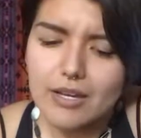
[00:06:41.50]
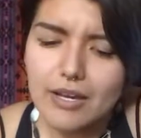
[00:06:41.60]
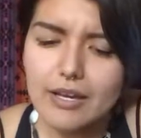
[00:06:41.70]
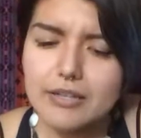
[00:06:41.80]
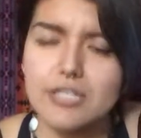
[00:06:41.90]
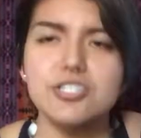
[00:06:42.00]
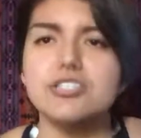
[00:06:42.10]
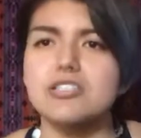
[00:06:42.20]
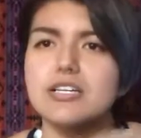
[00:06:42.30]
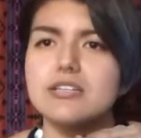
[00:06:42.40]
And it
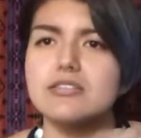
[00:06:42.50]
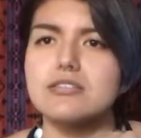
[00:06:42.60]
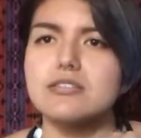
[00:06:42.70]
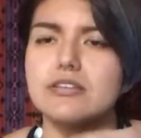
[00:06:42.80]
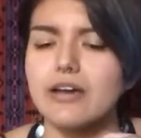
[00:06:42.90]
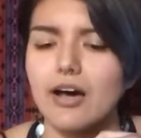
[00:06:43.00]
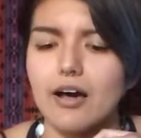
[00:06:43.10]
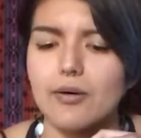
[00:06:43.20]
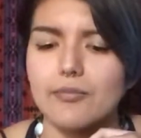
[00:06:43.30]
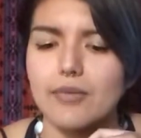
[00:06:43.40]
just is.
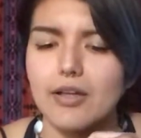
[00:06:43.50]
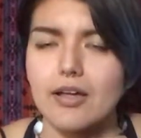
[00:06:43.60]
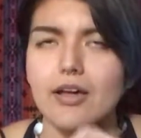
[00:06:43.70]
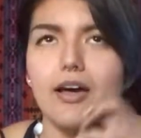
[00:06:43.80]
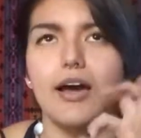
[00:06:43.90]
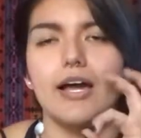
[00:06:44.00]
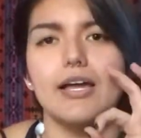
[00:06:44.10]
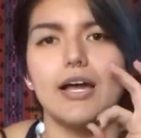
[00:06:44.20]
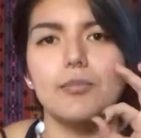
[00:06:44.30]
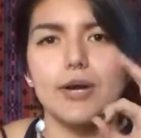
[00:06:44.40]

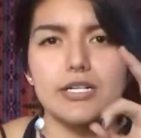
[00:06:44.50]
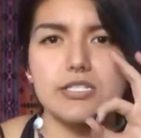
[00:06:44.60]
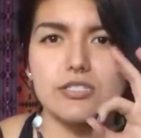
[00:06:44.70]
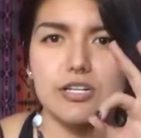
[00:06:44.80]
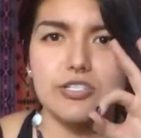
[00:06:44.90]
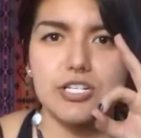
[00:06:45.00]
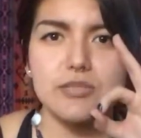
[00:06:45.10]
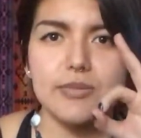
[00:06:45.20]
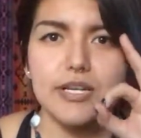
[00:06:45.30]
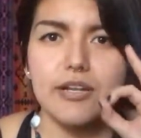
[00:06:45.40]
I practice
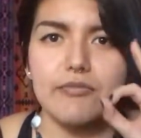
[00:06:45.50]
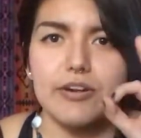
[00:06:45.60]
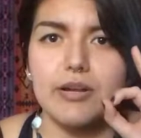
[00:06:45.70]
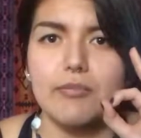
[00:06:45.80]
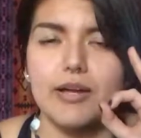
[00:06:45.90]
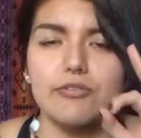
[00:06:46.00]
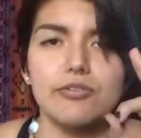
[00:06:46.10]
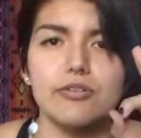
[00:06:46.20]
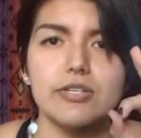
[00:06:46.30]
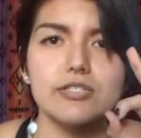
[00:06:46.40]
non-judgment, and I'm very
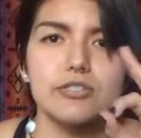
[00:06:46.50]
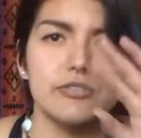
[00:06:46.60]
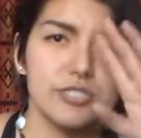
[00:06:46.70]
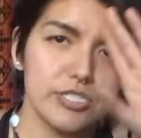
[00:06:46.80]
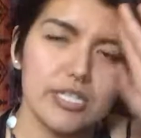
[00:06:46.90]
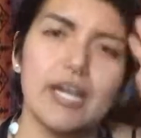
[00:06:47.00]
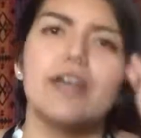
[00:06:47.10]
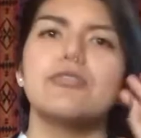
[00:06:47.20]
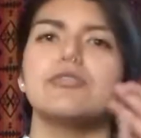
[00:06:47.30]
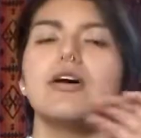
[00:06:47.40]
mindful, and so it's just like I
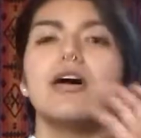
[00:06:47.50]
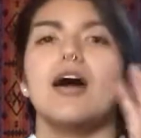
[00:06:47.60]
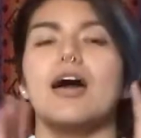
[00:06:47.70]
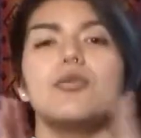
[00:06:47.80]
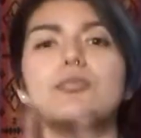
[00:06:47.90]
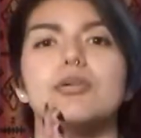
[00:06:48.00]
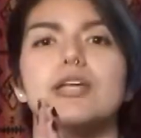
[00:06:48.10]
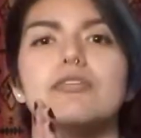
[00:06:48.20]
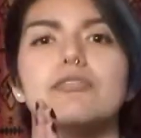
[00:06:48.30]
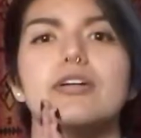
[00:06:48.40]
don't
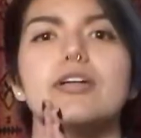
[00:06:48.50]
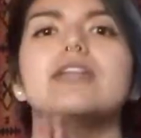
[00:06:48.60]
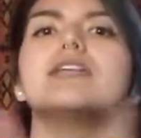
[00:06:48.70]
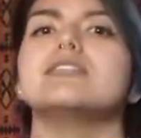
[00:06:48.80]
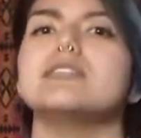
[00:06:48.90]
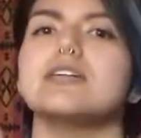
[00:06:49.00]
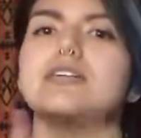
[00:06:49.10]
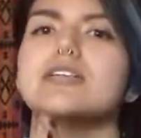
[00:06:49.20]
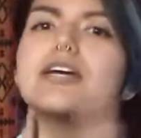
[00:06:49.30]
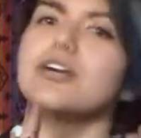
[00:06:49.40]
believe
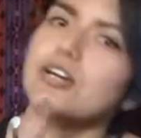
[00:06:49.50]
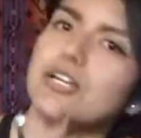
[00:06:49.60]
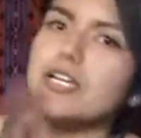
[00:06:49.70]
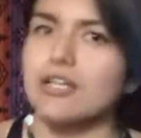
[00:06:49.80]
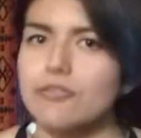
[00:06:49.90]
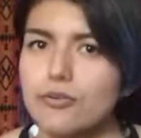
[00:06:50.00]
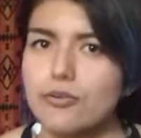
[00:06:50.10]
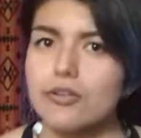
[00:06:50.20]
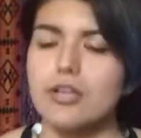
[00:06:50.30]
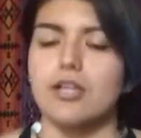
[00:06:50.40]
necessarily in good and
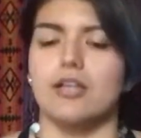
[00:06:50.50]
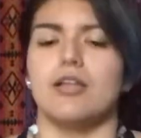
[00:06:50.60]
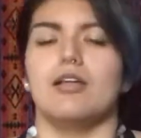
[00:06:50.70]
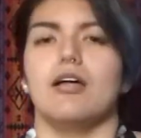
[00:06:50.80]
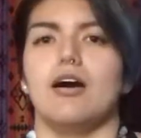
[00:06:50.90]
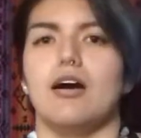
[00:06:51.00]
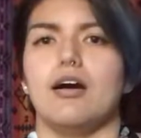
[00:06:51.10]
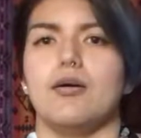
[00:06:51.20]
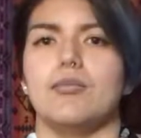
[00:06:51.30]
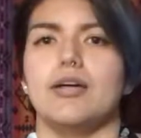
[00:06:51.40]
evil.
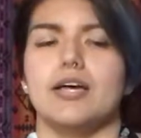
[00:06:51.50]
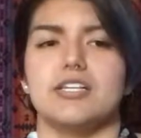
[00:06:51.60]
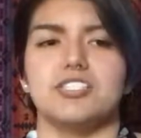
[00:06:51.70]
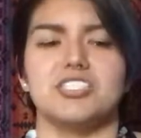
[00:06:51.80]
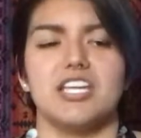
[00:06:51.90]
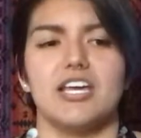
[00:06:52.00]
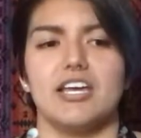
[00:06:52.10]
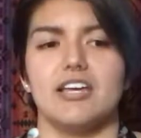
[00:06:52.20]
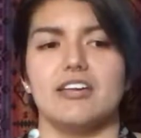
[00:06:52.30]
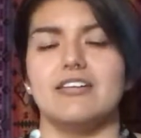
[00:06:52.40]
I just
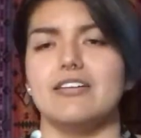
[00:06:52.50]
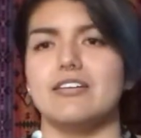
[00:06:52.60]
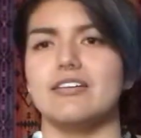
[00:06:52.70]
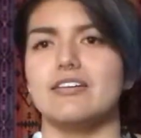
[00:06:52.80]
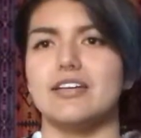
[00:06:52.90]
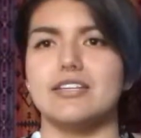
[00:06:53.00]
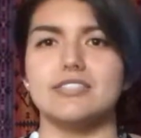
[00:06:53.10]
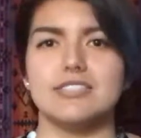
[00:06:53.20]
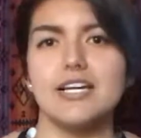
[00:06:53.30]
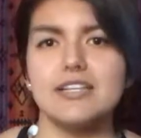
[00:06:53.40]
say it
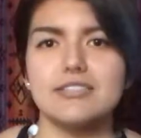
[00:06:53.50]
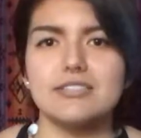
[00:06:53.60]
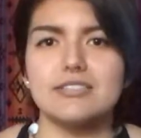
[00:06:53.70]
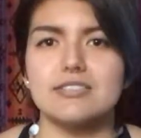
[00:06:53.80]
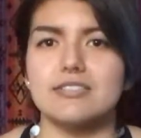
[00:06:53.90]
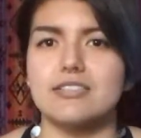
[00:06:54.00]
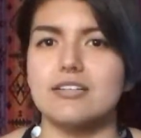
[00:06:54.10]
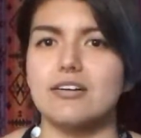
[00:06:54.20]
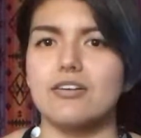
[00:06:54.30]
is dense,